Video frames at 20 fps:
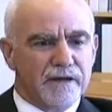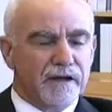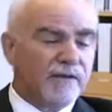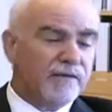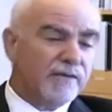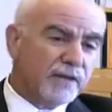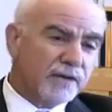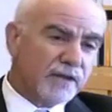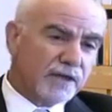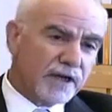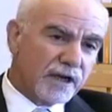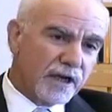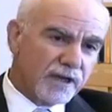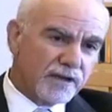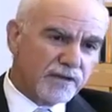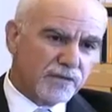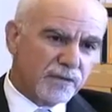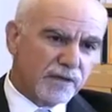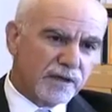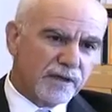covering the
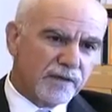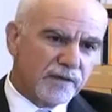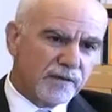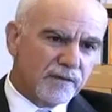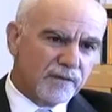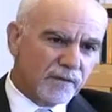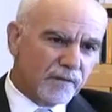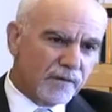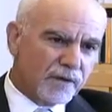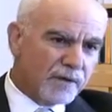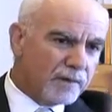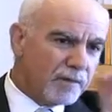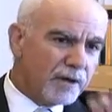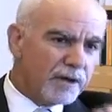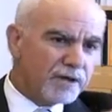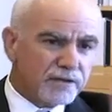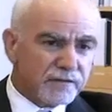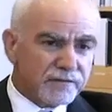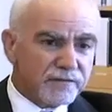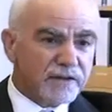country with a
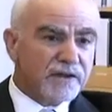bunch of